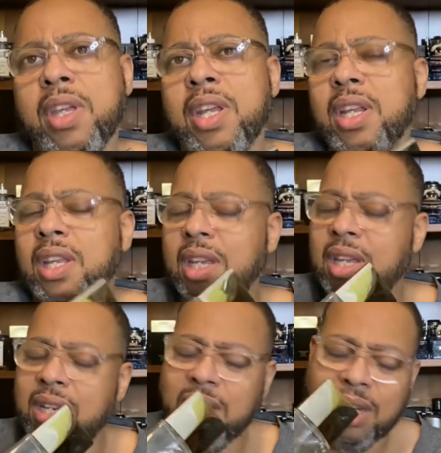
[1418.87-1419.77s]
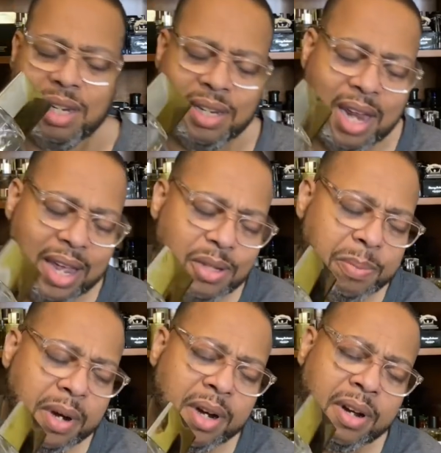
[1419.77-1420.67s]
And again, nice
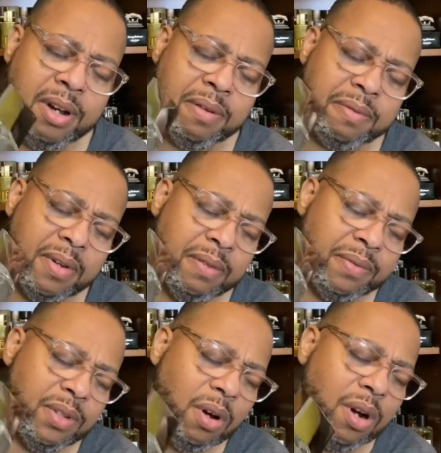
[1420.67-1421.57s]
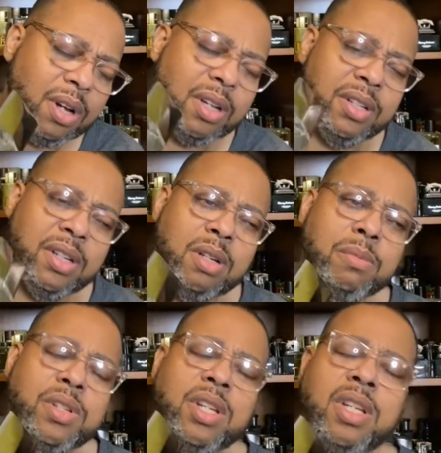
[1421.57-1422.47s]
pair of dark denim
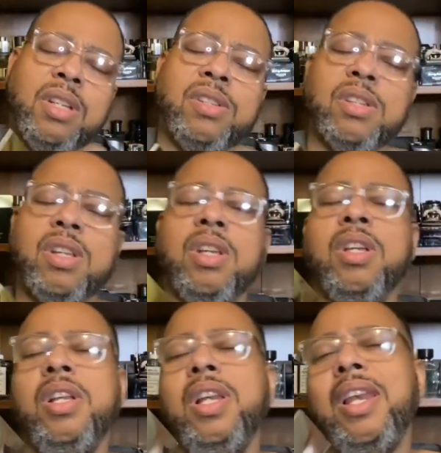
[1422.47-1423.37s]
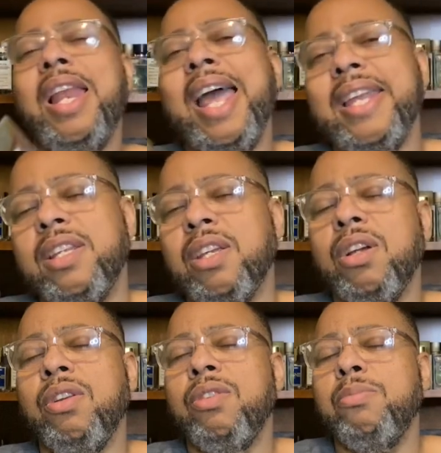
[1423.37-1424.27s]
jeans, light
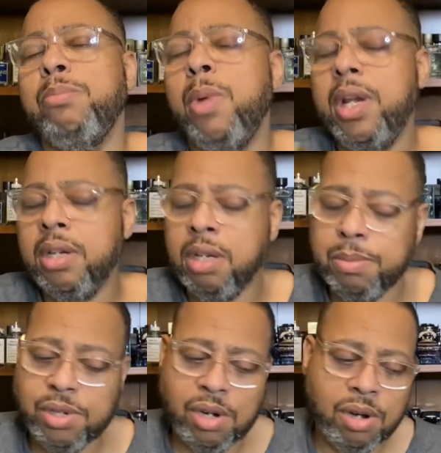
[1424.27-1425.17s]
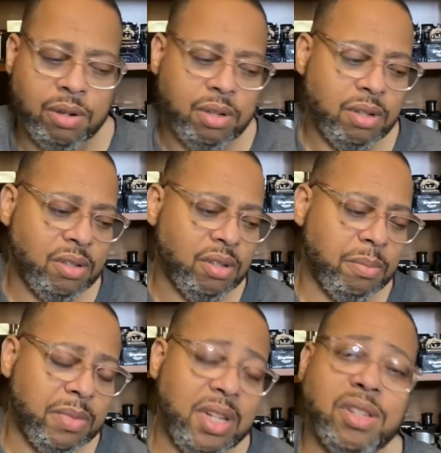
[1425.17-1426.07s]
colored button-up shirt,
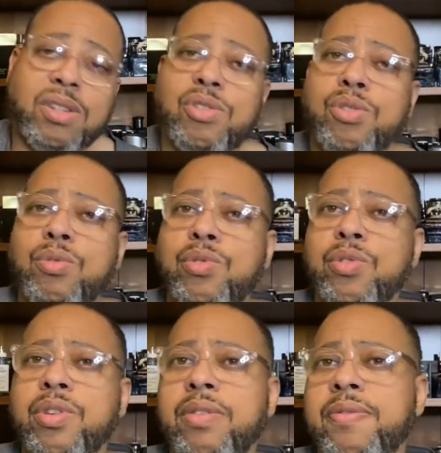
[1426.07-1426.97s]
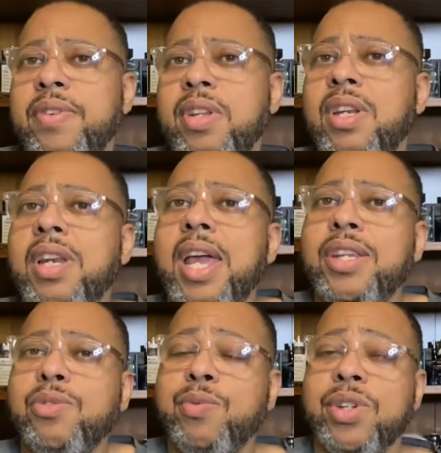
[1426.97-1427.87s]
some decent shoes on your feet, a
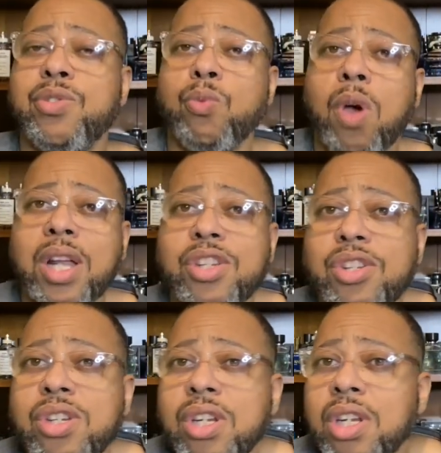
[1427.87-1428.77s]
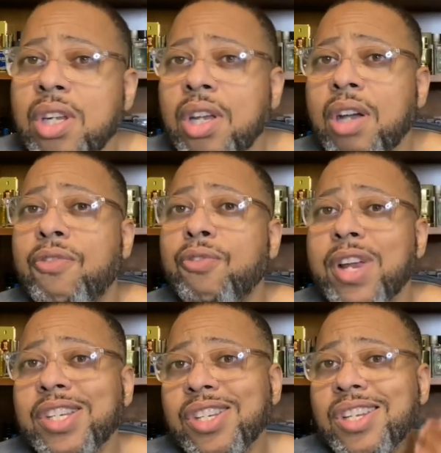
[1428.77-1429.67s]
nice wristwatch, a
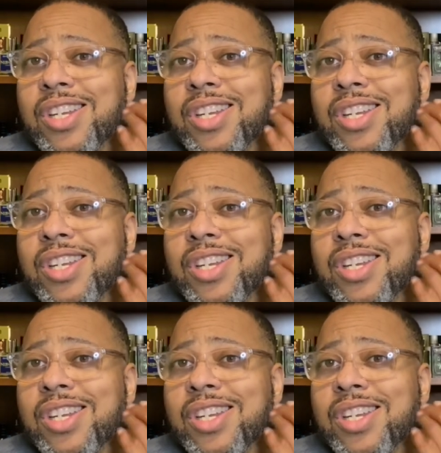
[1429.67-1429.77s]
fresh